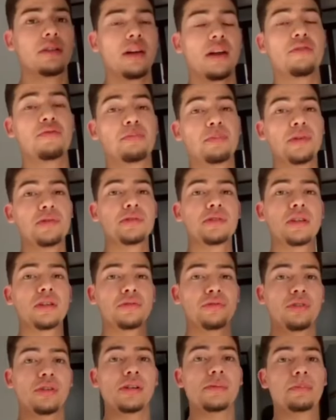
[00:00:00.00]
have
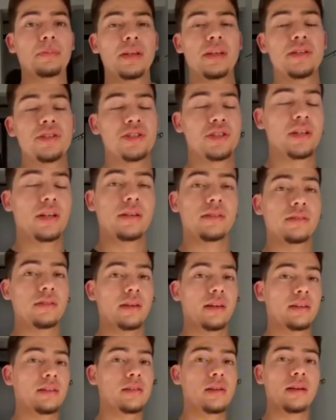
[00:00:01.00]
beautiful beaches
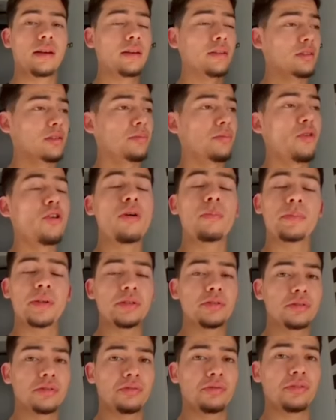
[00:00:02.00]
and a lot more
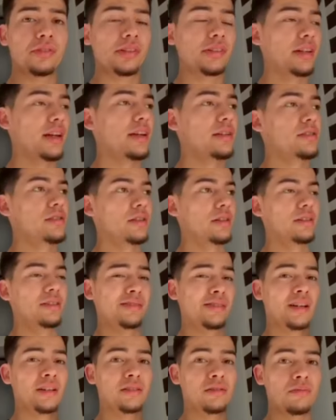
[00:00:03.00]
beautiful nature and a
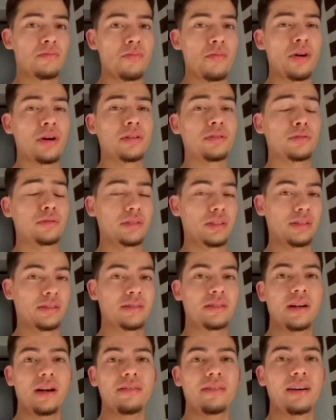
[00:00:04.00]
lot more to
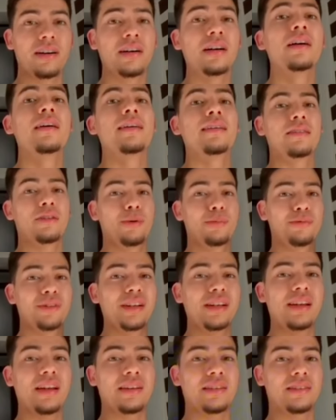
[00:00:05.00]
discover, so I'm
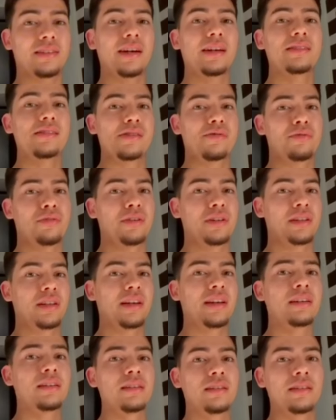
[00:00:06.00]
really excited for
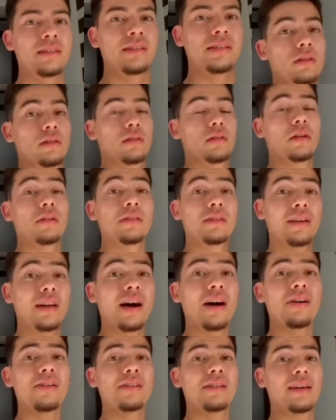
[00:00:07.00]
that. So
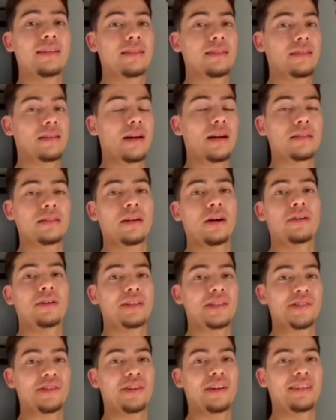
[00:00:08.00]
now let's start our
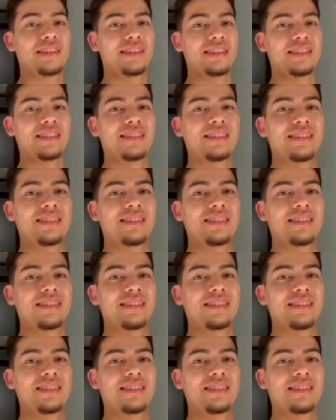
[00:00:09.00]
journey.